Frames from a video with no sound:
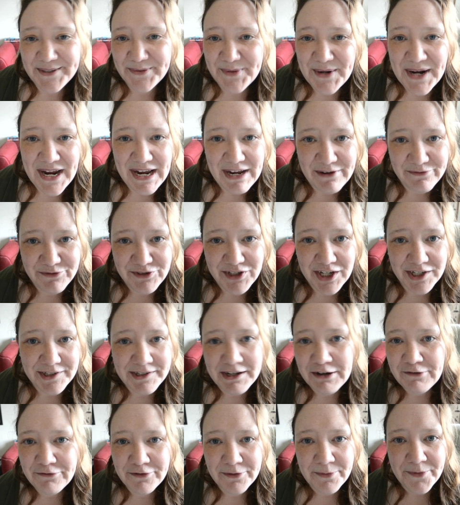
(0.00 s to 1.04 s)
what I have checked
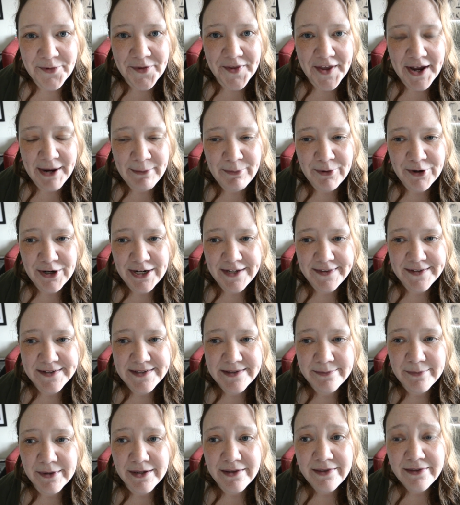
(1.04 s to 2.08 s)
out from the library
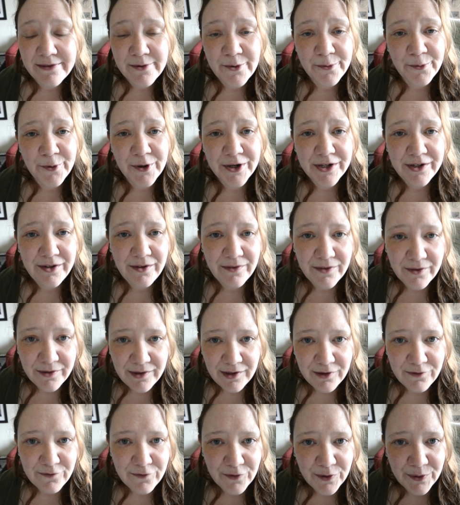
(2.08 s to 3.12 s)
this month. What are you
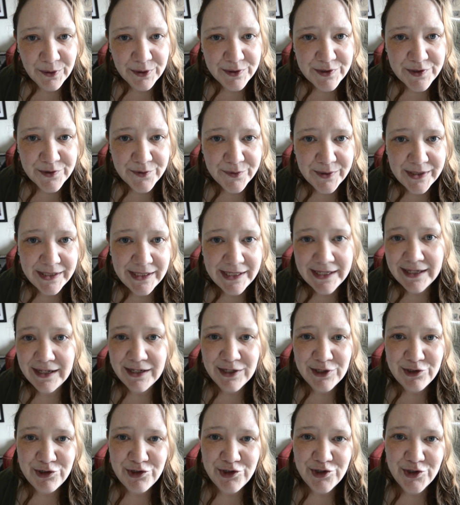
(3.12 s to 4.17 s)
looking forward to reading
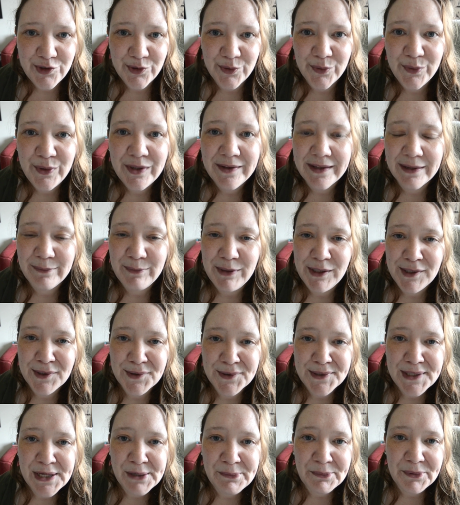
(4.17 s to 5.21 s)
in June? Let me know
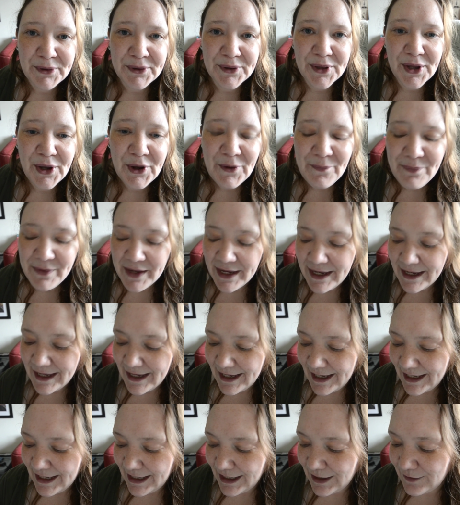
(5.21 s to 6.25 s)
down below.
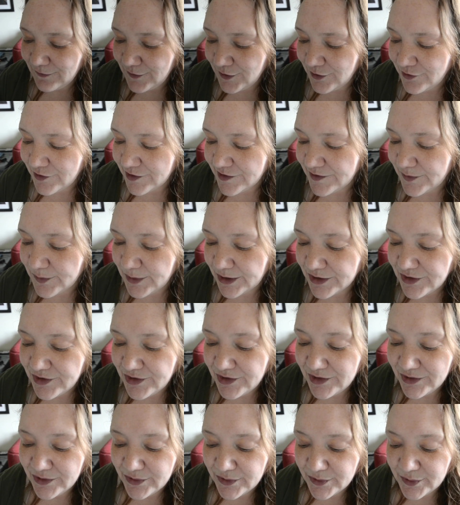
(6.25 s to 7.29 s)
If you just want
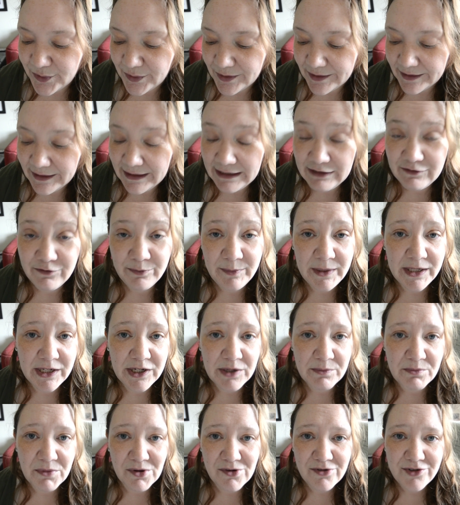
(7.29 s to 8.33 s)
to leave me an
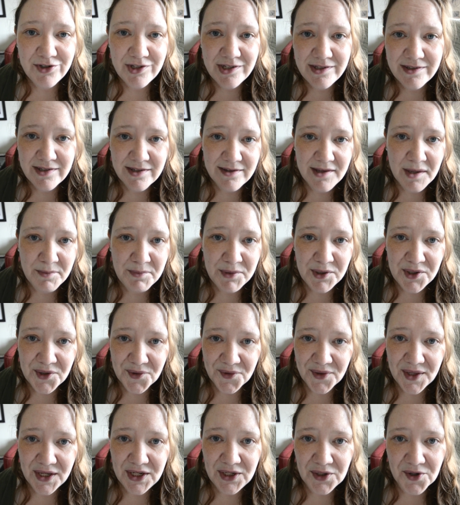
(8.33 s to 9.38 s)
emoji to let me know
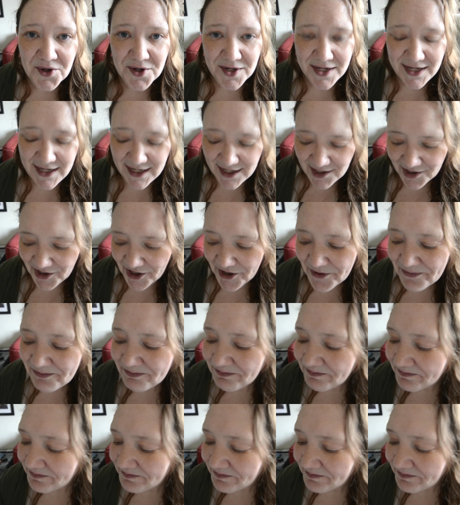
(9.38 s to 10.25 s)
that you're here,